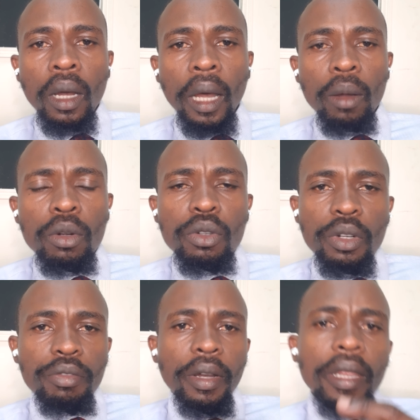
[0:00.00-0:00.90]
I want to
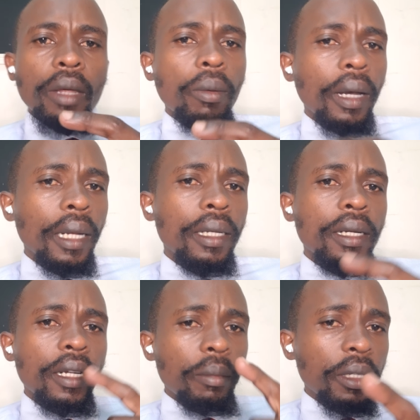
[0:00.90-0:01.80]
define the word
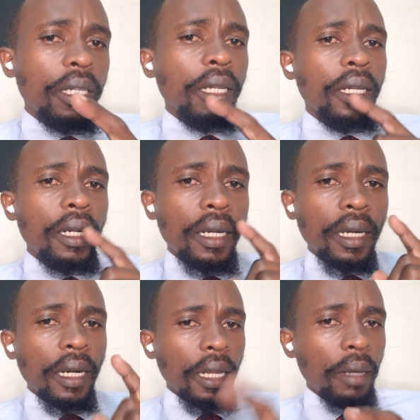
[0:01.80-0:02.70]
limited
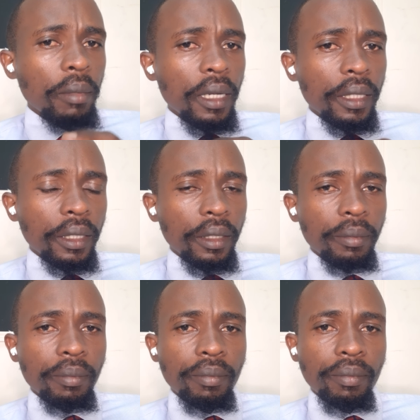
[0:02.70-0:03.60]
liability.
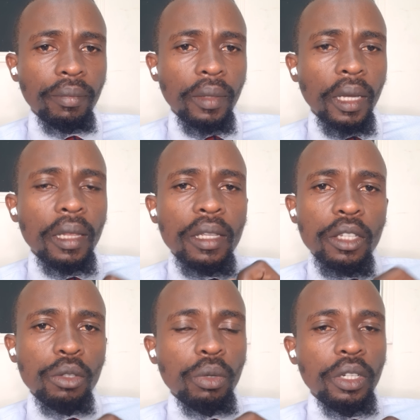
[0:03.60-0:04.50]
And this
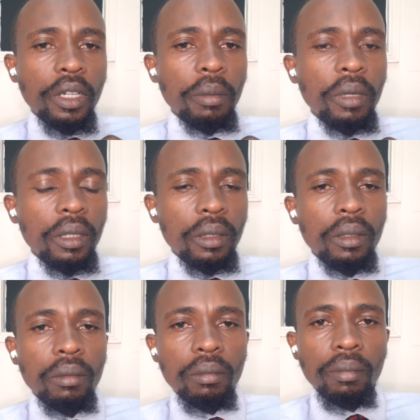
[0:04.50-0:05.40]
is what it means.
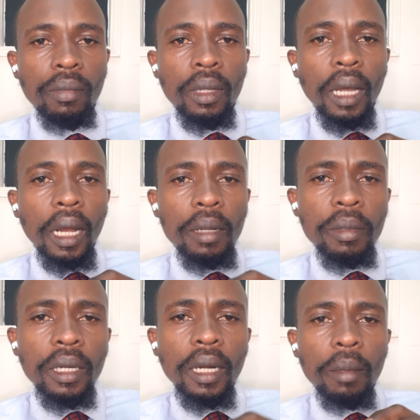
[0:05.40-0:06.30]
A
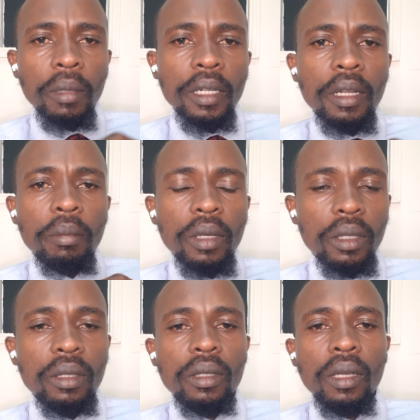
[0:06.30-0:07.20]
limited liability
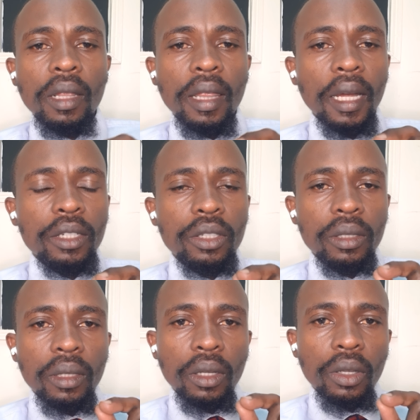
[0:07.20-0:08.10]
means that
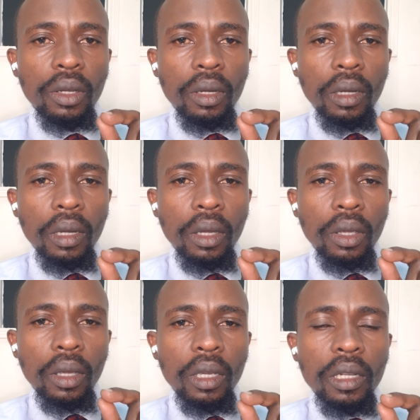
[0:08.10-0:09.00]

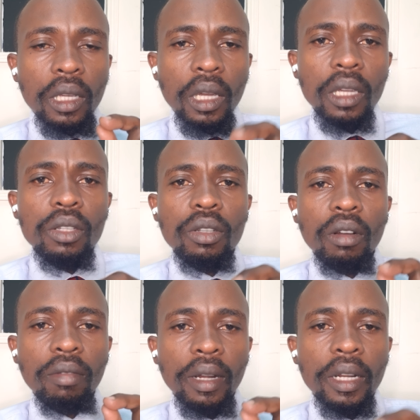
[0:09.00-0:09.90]
in case
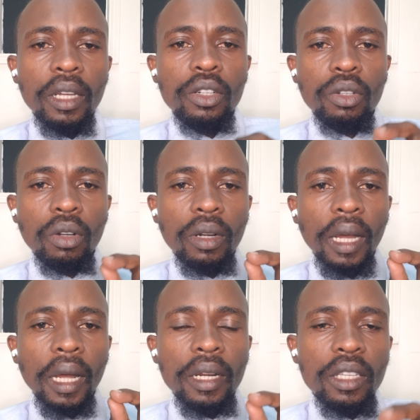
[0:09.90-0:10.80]
of a death or
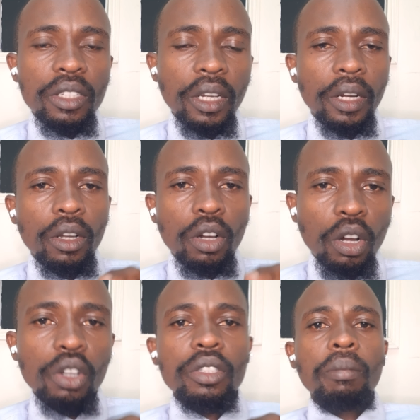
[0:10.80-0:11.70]
an injury
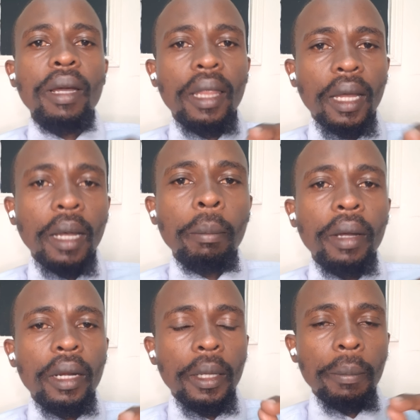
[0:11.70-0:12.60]
caused by the
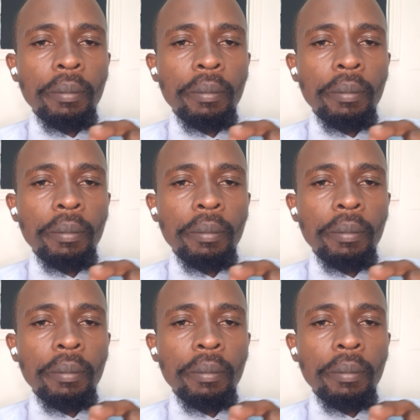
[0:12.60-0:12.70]
company,